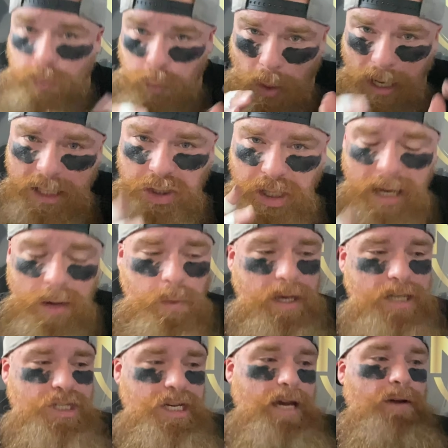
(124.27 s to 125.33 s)
Watch
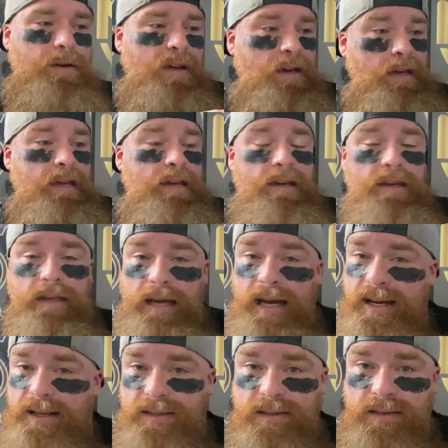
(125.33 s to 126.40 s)
out.
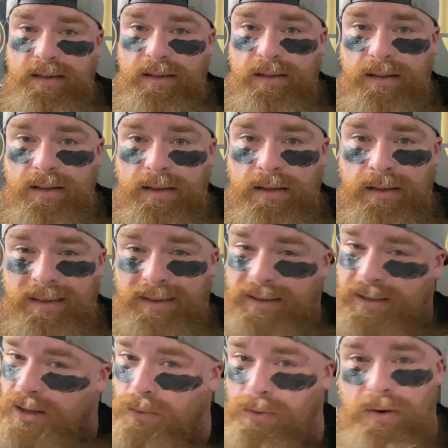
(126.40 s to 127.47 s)
Guys,
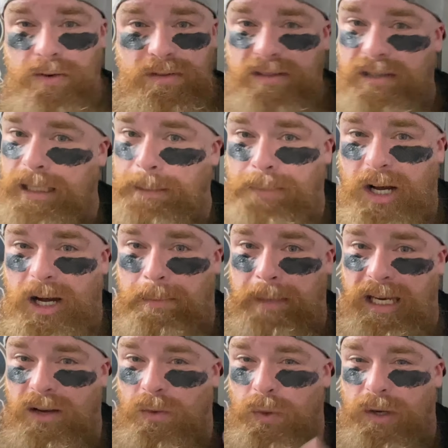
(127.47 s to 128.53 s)
don't go to sleep on
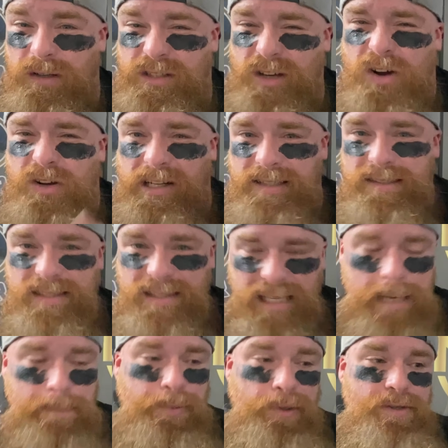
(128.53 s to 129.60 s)
me. We are talking
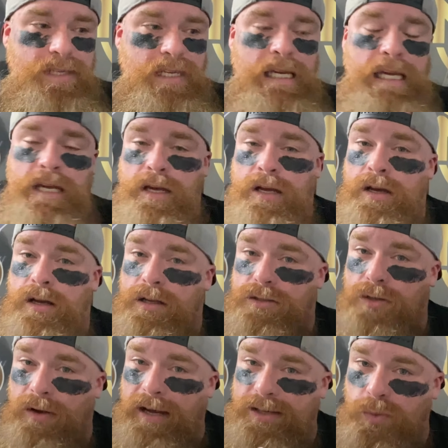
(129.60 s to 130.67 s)
sleepers.
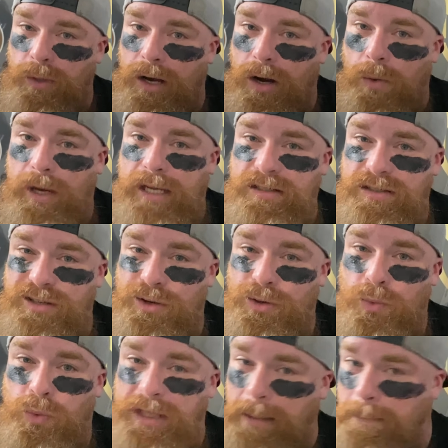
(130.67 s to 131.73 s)
So as we always do with the